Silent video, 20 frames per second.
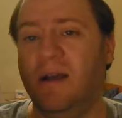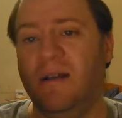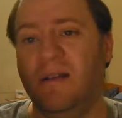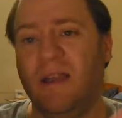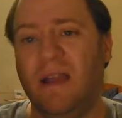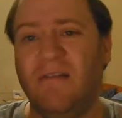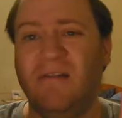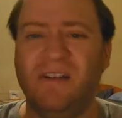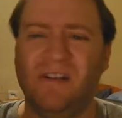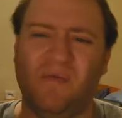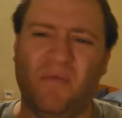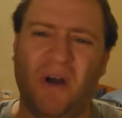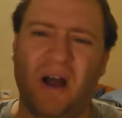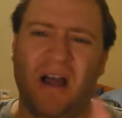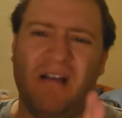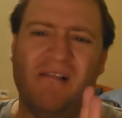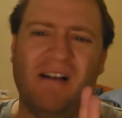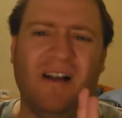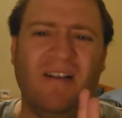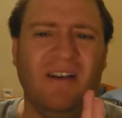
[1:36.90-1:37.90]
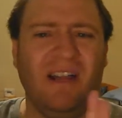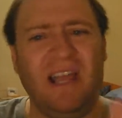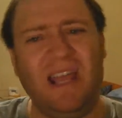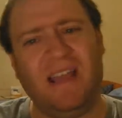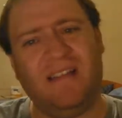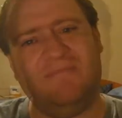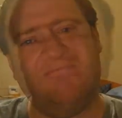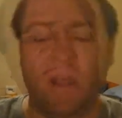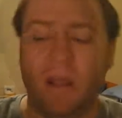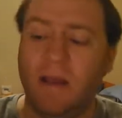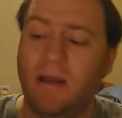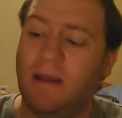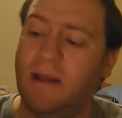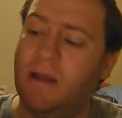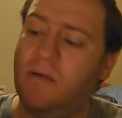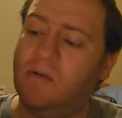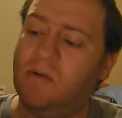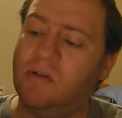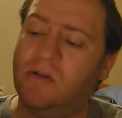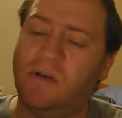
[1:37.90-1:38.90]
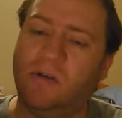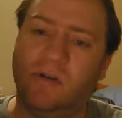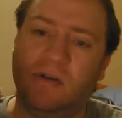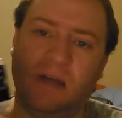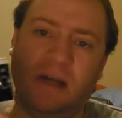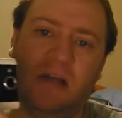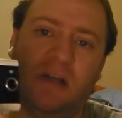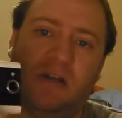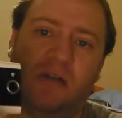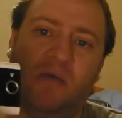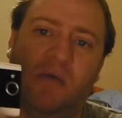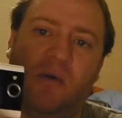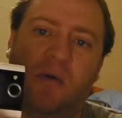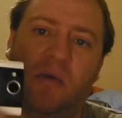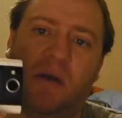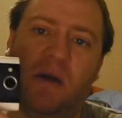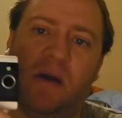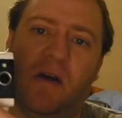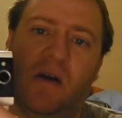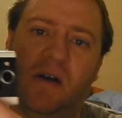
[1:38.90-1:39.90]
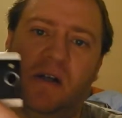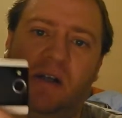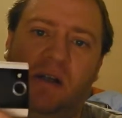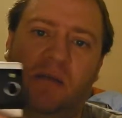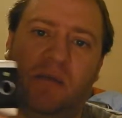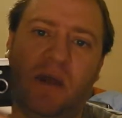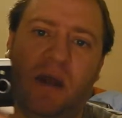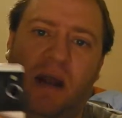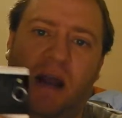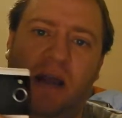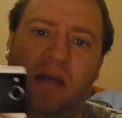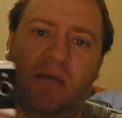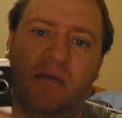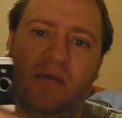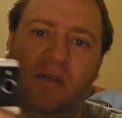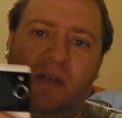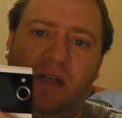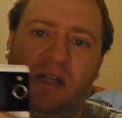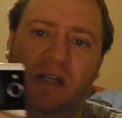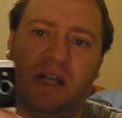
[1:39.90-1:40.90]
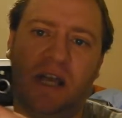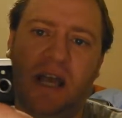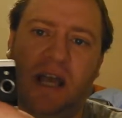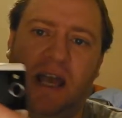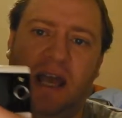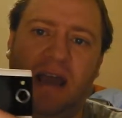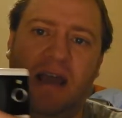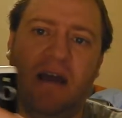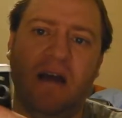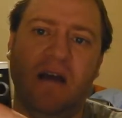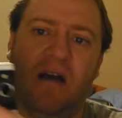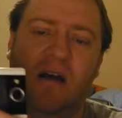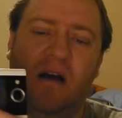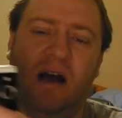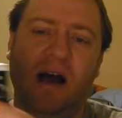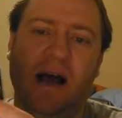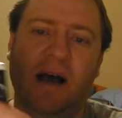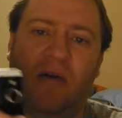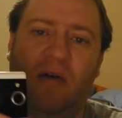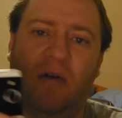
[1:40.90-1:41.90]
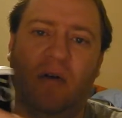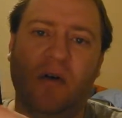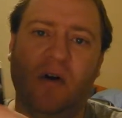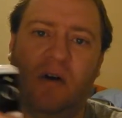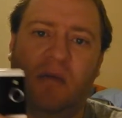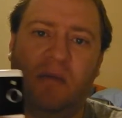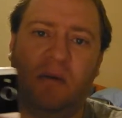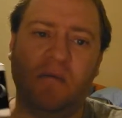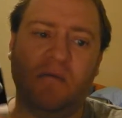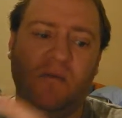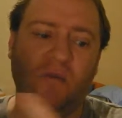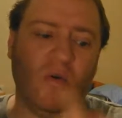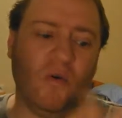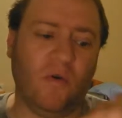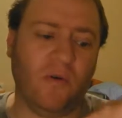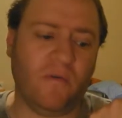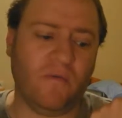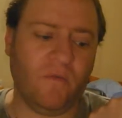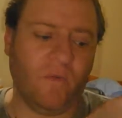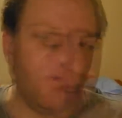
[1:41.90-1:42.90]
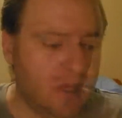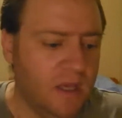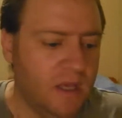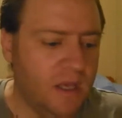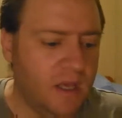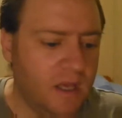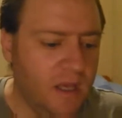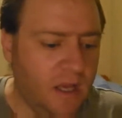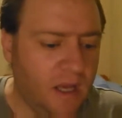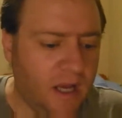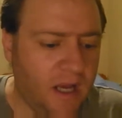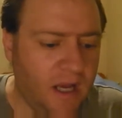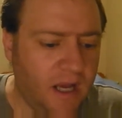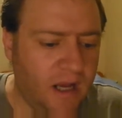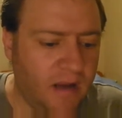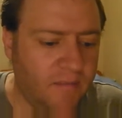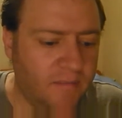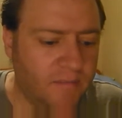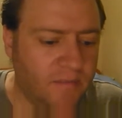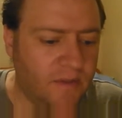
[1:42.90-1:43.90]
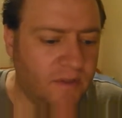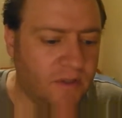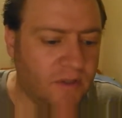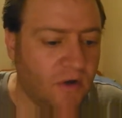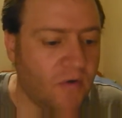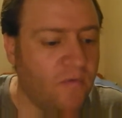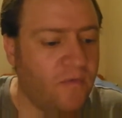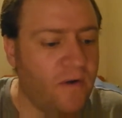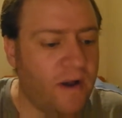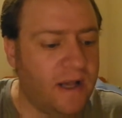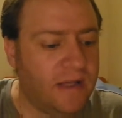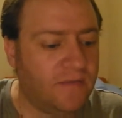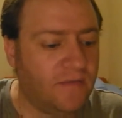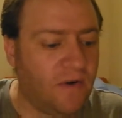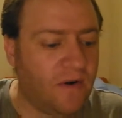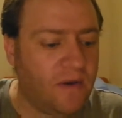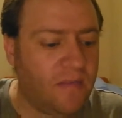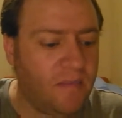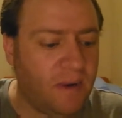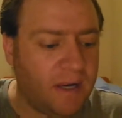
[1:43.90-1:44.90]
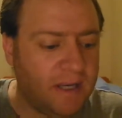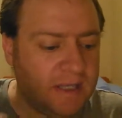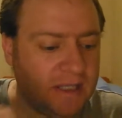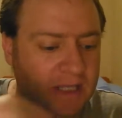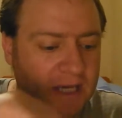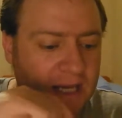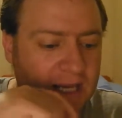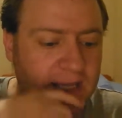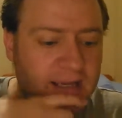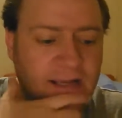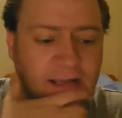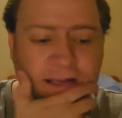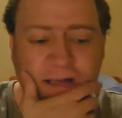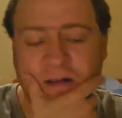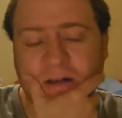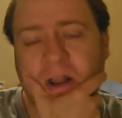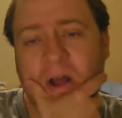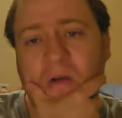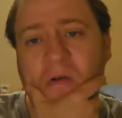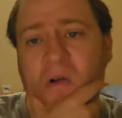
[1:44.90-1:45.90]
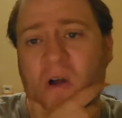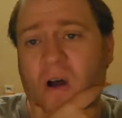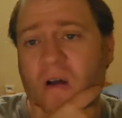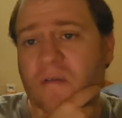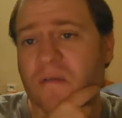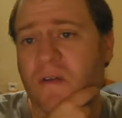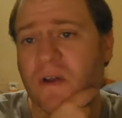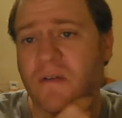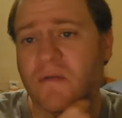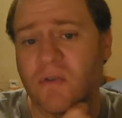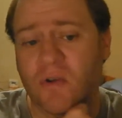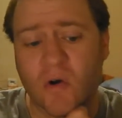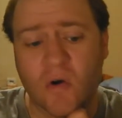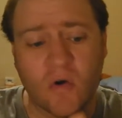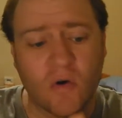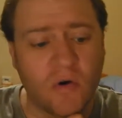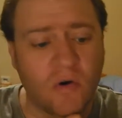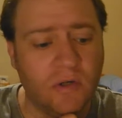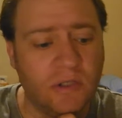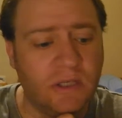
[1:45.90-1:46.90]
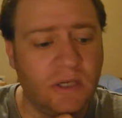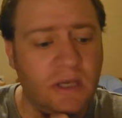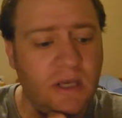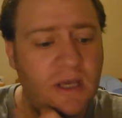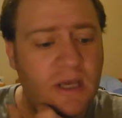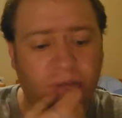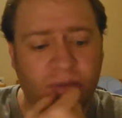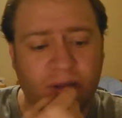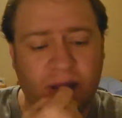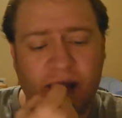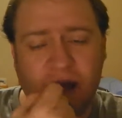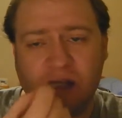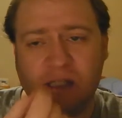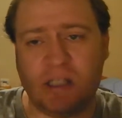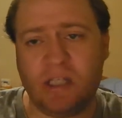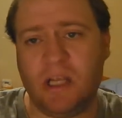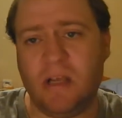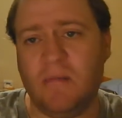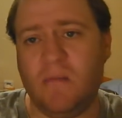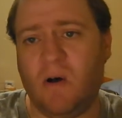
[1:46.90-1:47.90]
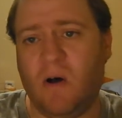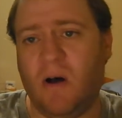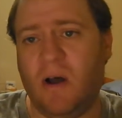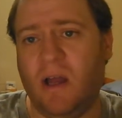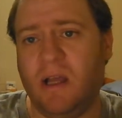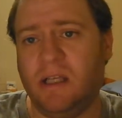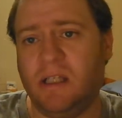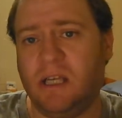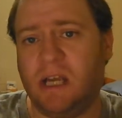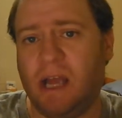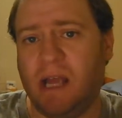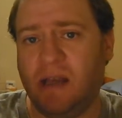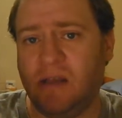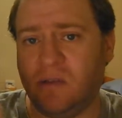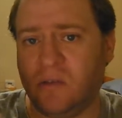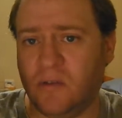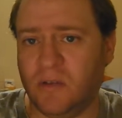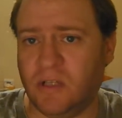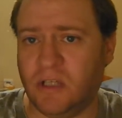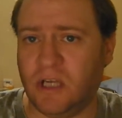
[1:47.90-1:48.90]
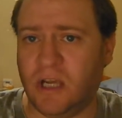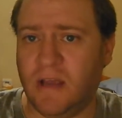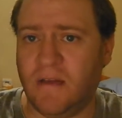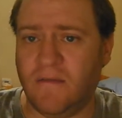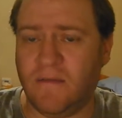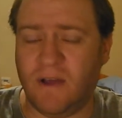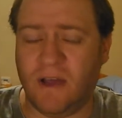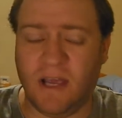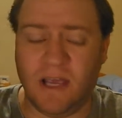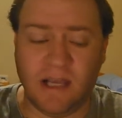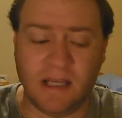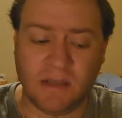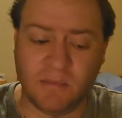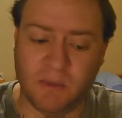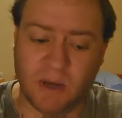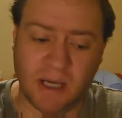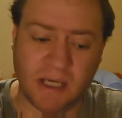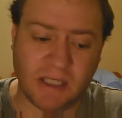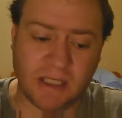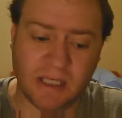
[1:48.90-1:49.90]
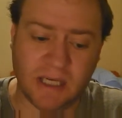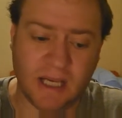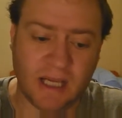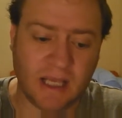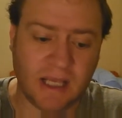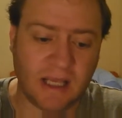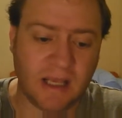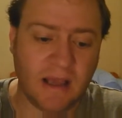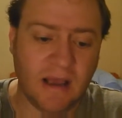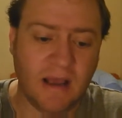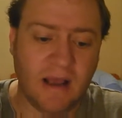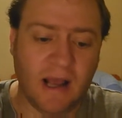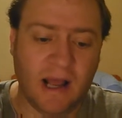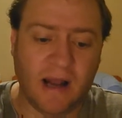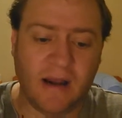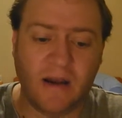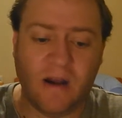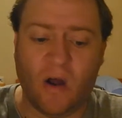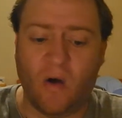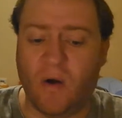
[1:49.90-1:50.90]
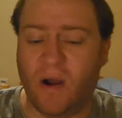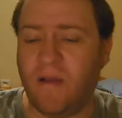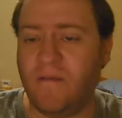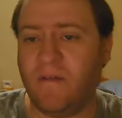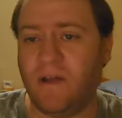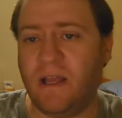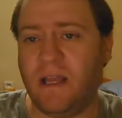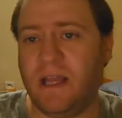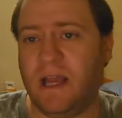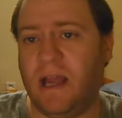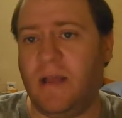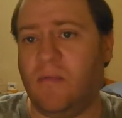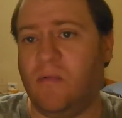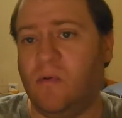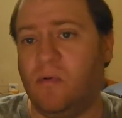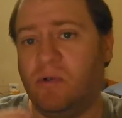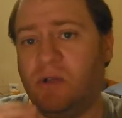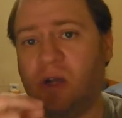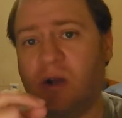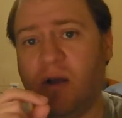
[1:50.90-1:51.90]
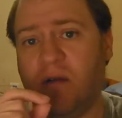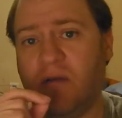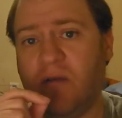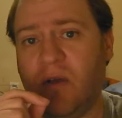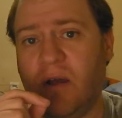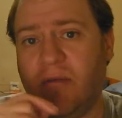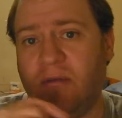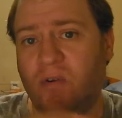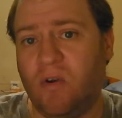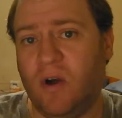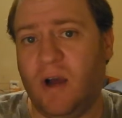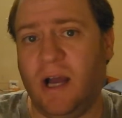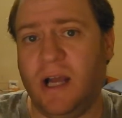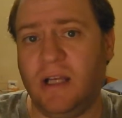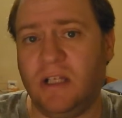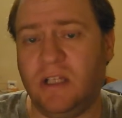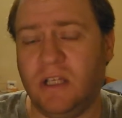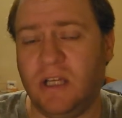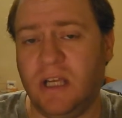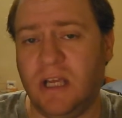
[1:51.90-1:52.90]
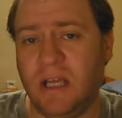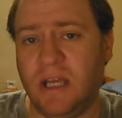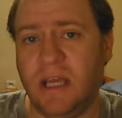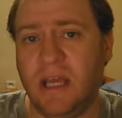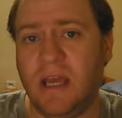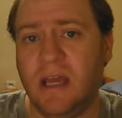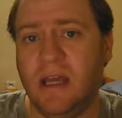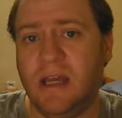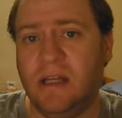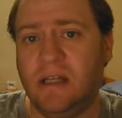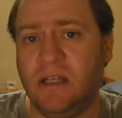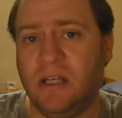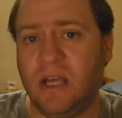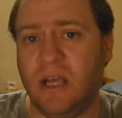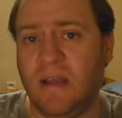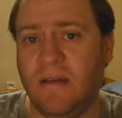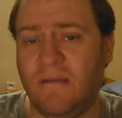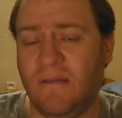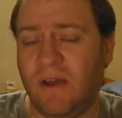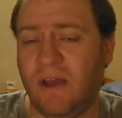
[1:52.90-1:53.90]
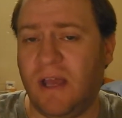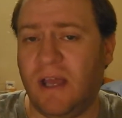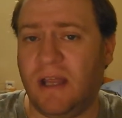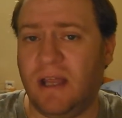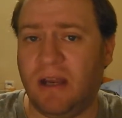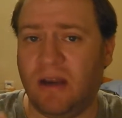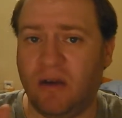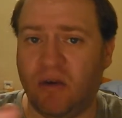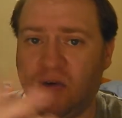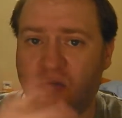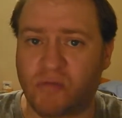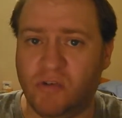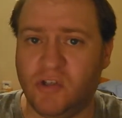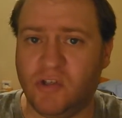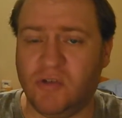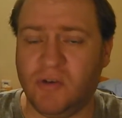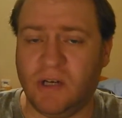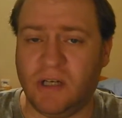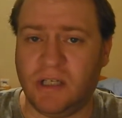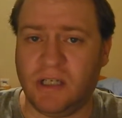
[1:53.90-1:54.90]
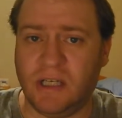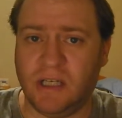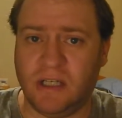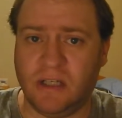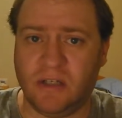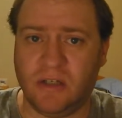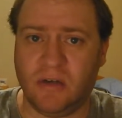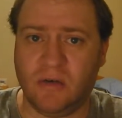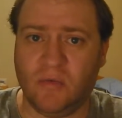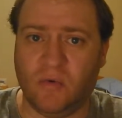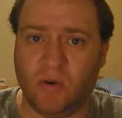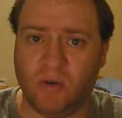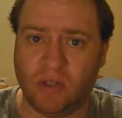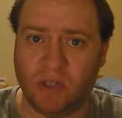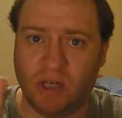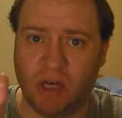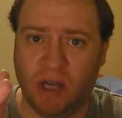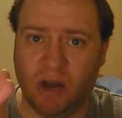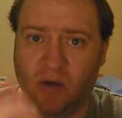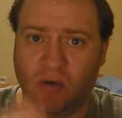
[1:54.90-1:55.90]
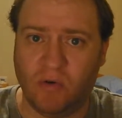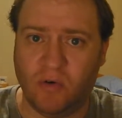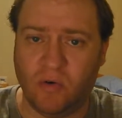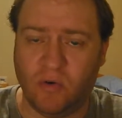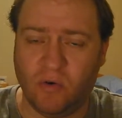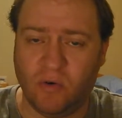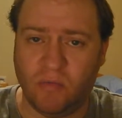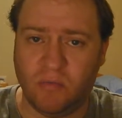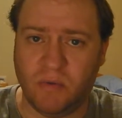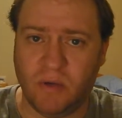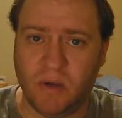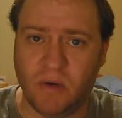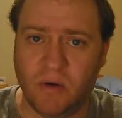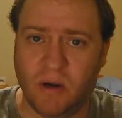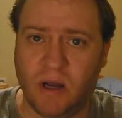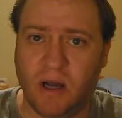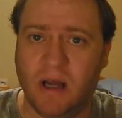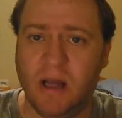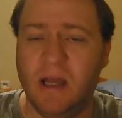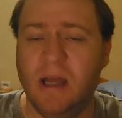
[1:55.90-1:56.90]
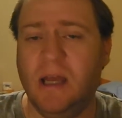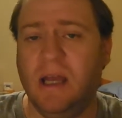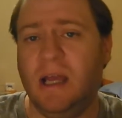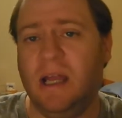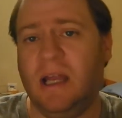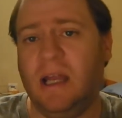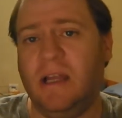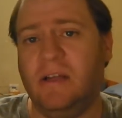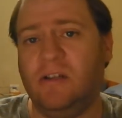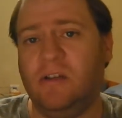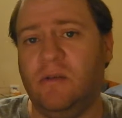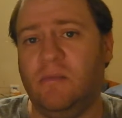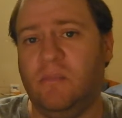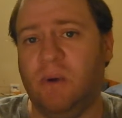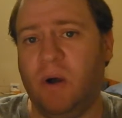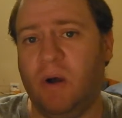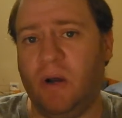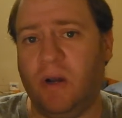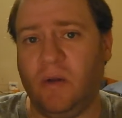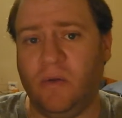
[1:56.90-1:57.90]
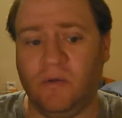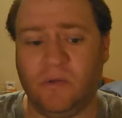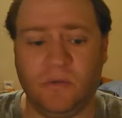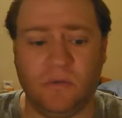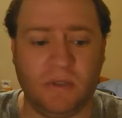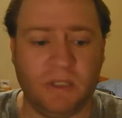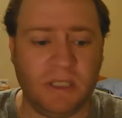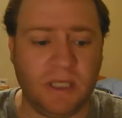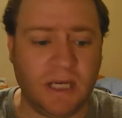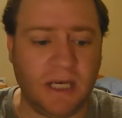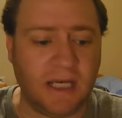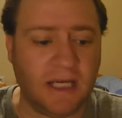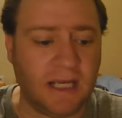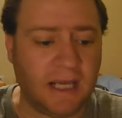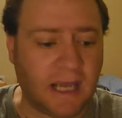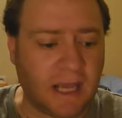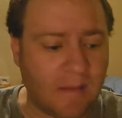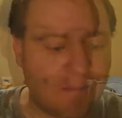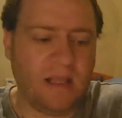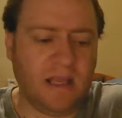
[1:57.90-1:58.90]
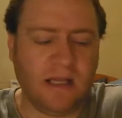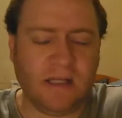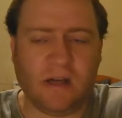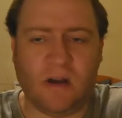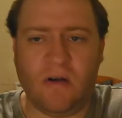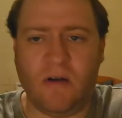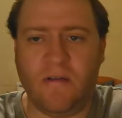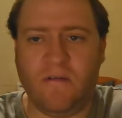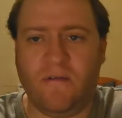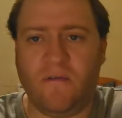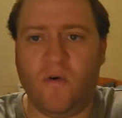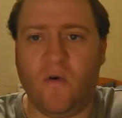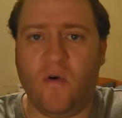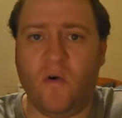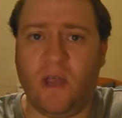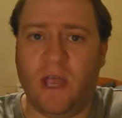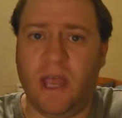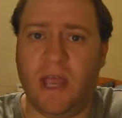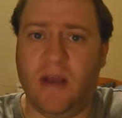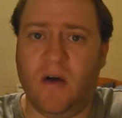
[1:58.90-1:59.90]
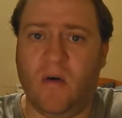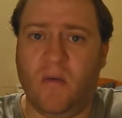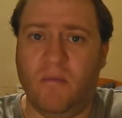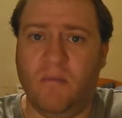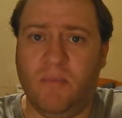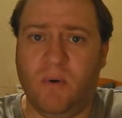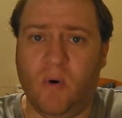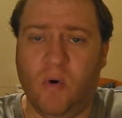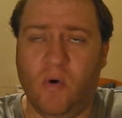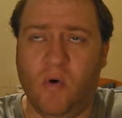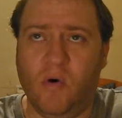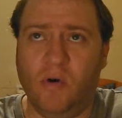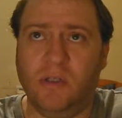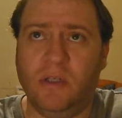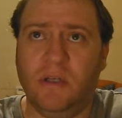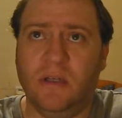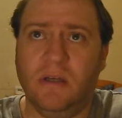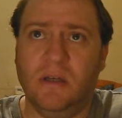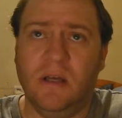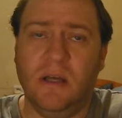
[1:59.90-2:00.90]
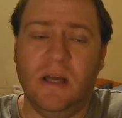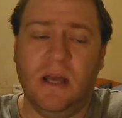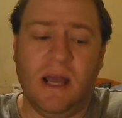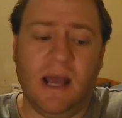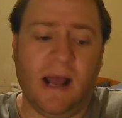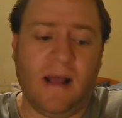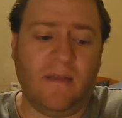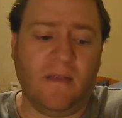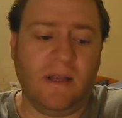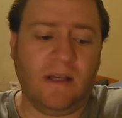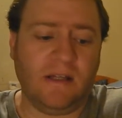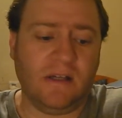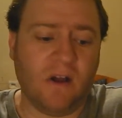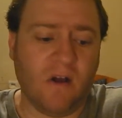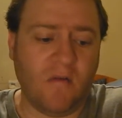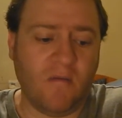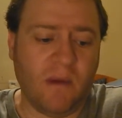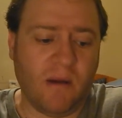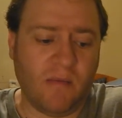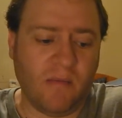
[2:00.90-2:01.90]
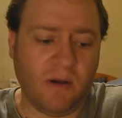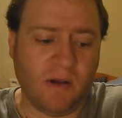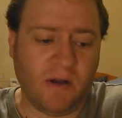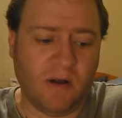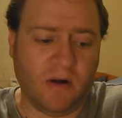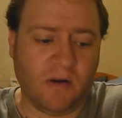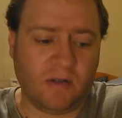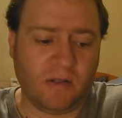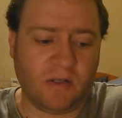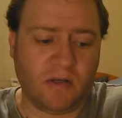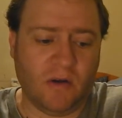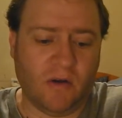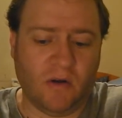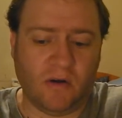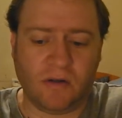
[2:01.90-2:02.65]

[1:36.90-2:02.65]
there is a way around it. It was just it just would have been nice to be able to see how long I'd been recording for. Um, the software is very basic. No live feed record. The HDMI settings on the TV is basic, and no AV cable. So if you haven't got a HD TV, then you're restricted to watching it on your computer unless you burn it onto a CD. There's only 4 gig on board, and there's no memory card slot.